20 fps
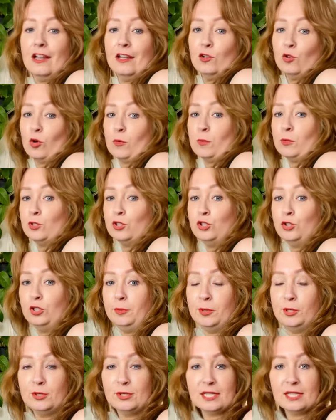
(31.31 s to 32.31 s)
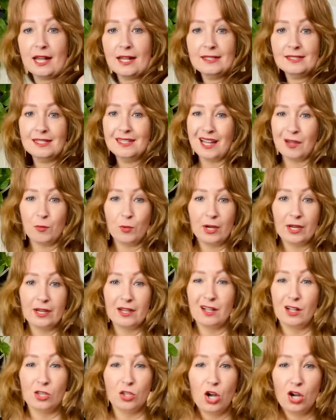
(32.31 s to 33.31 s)
Normal Judy Blue sizing, I'm wearing
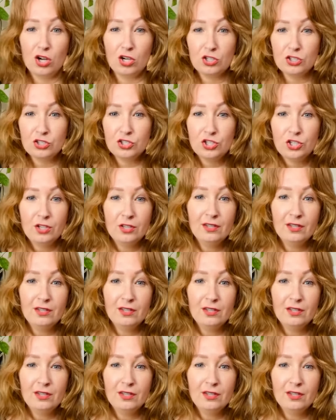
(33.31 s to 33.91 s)
a large